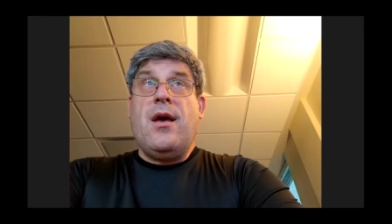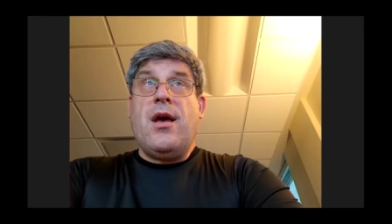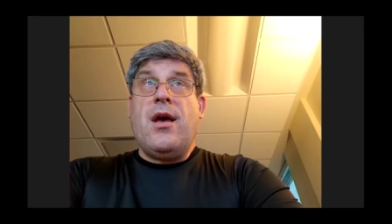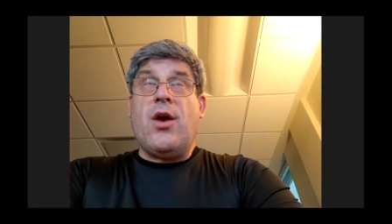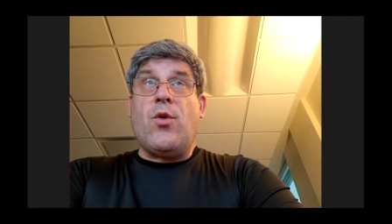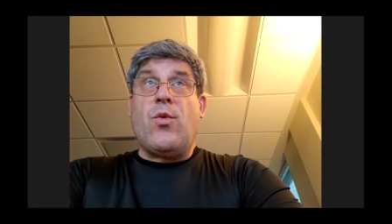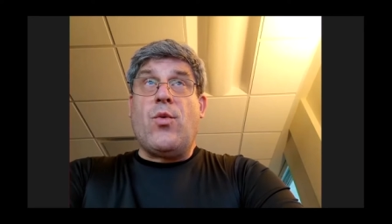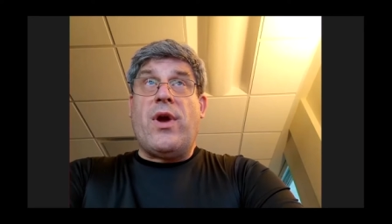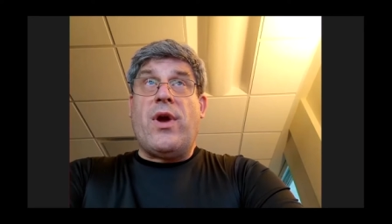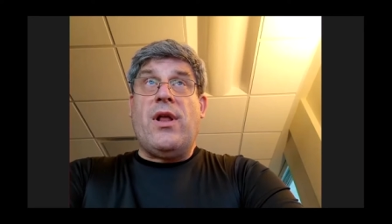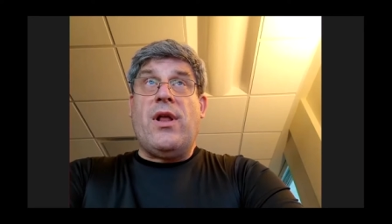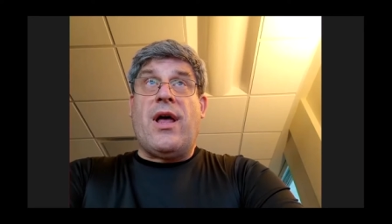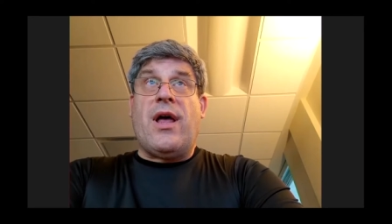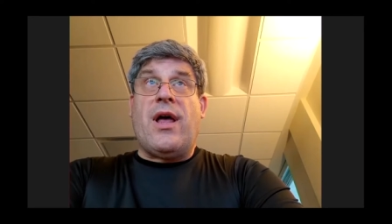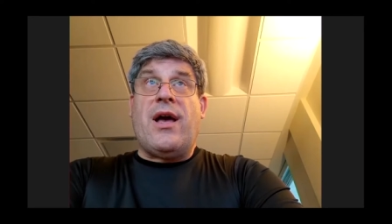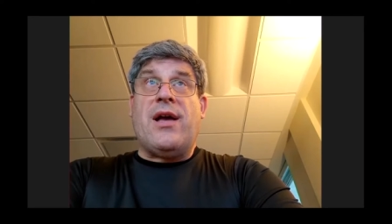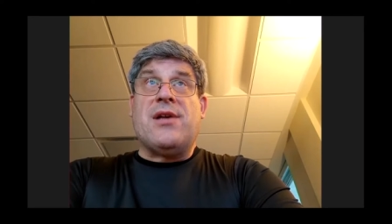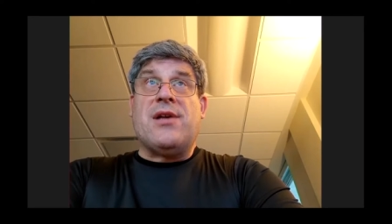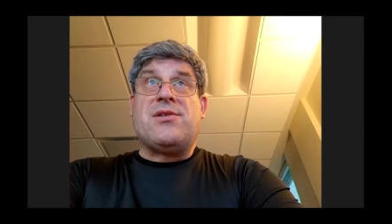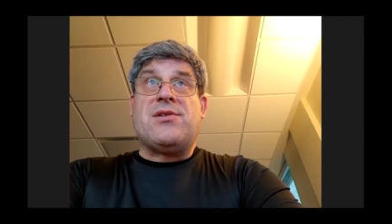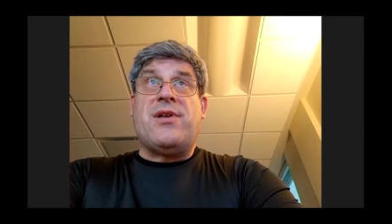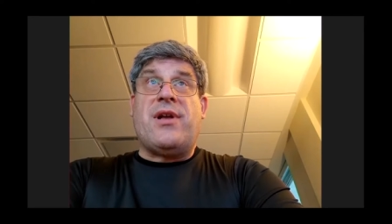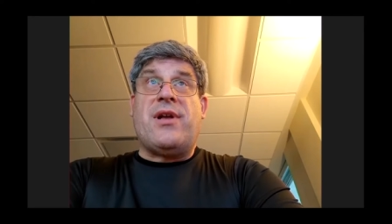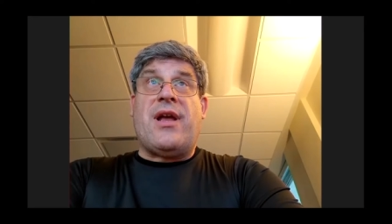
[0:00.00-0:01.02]
He
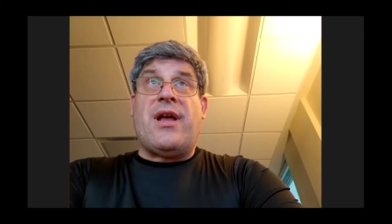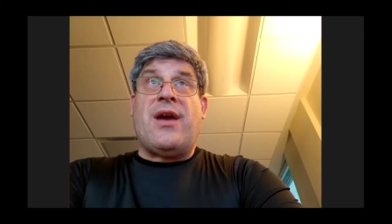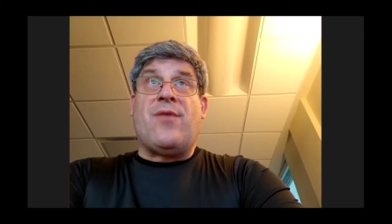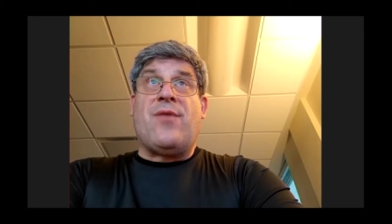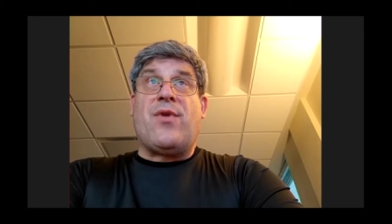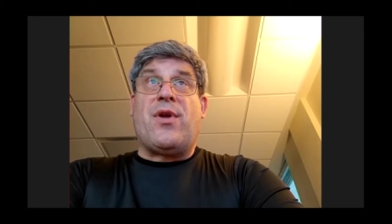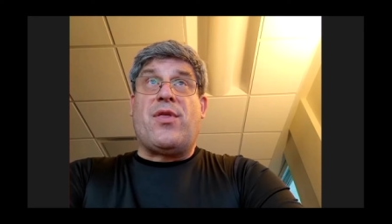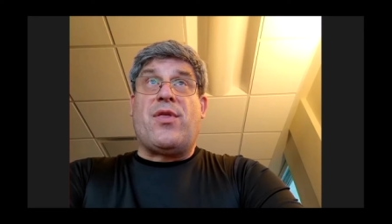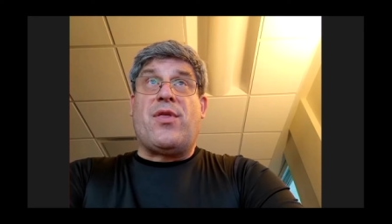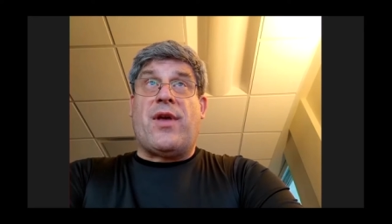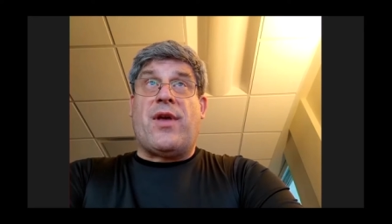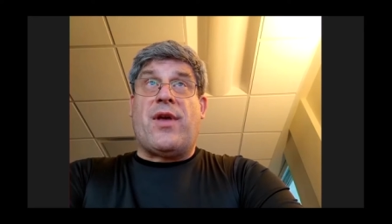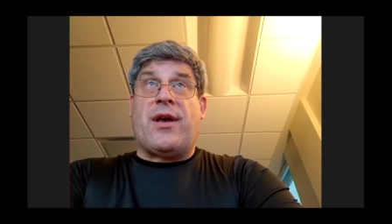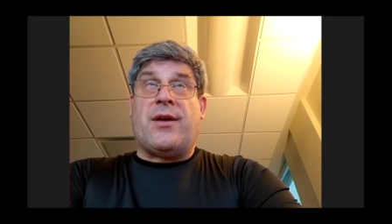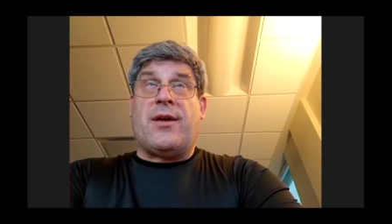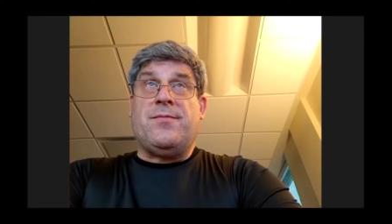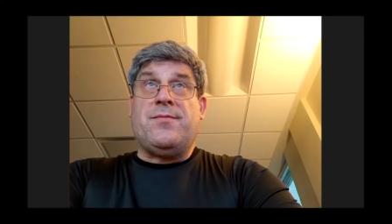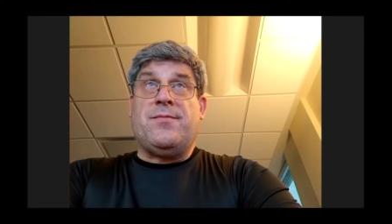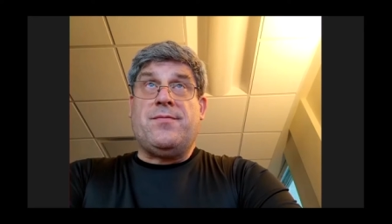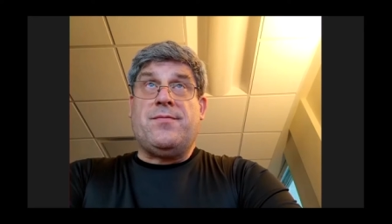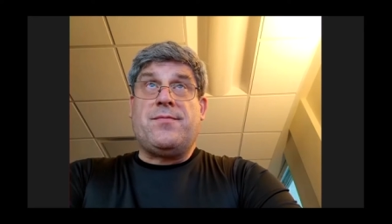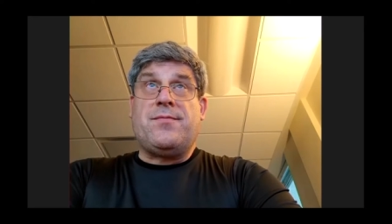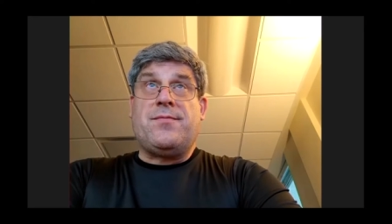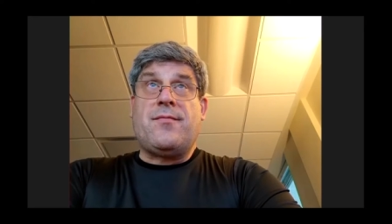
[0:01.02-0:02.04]
realized that
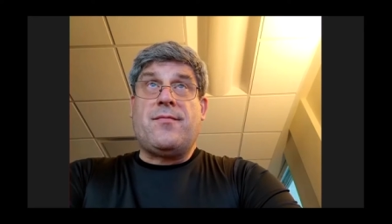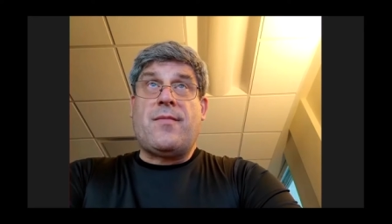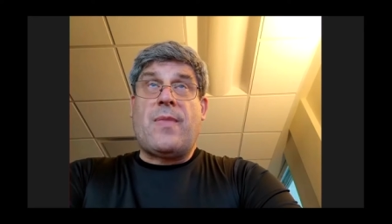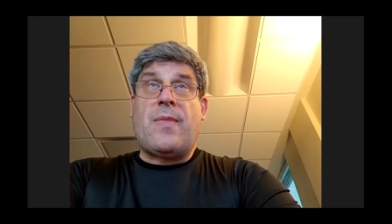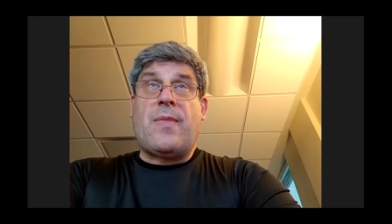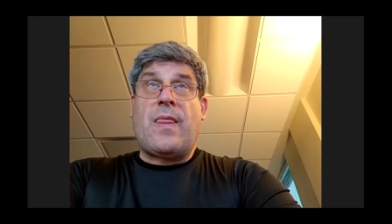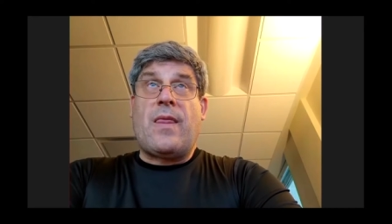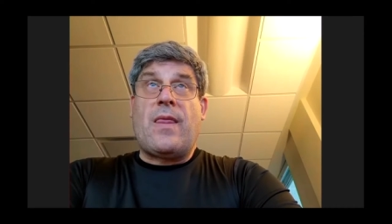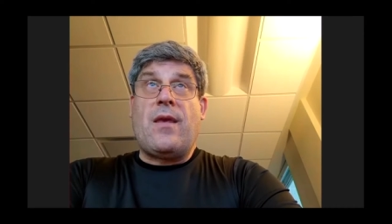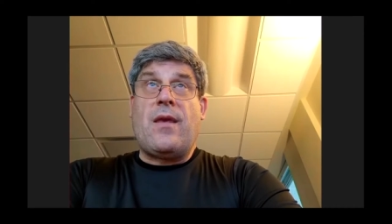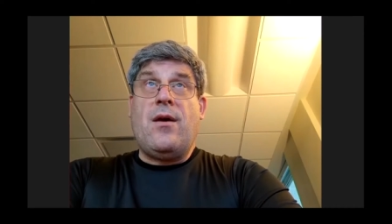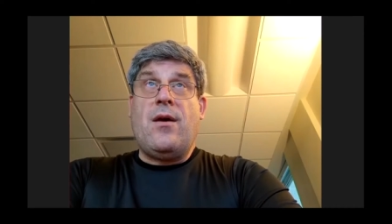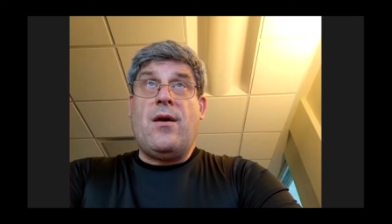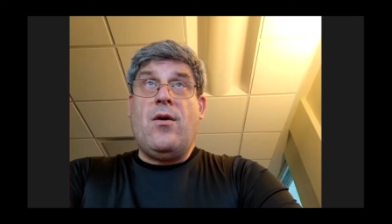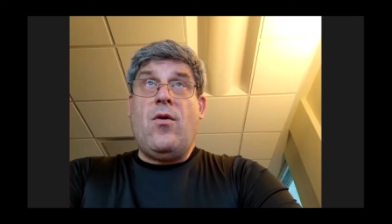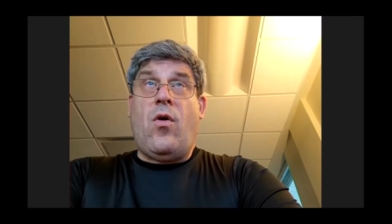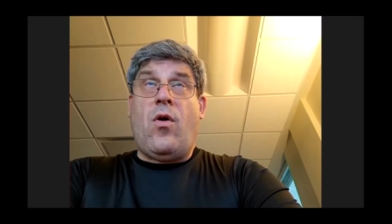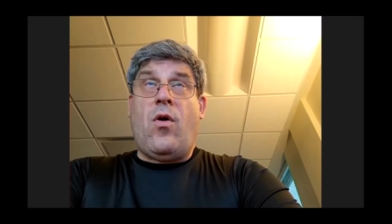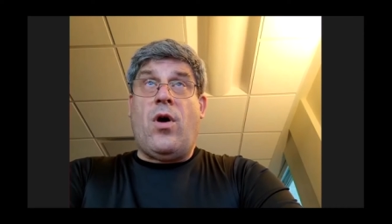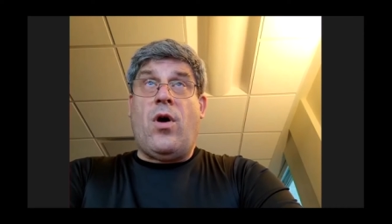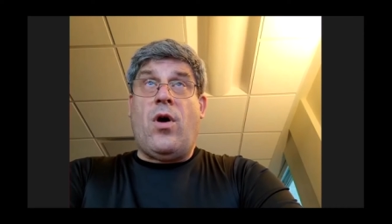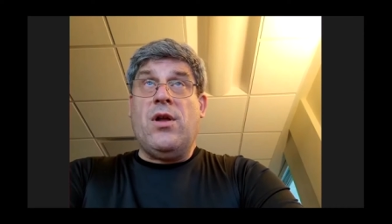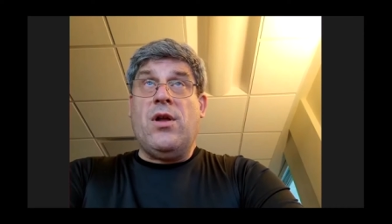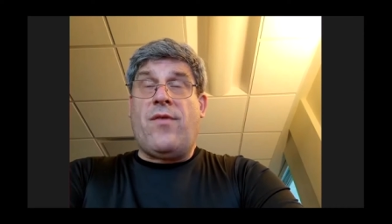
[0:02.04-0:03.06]
everything,
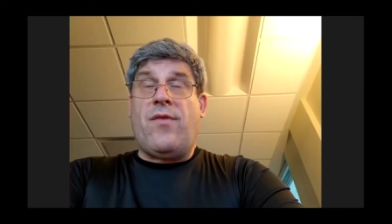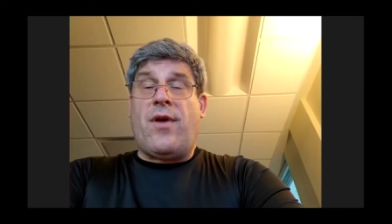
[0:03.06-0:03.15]
all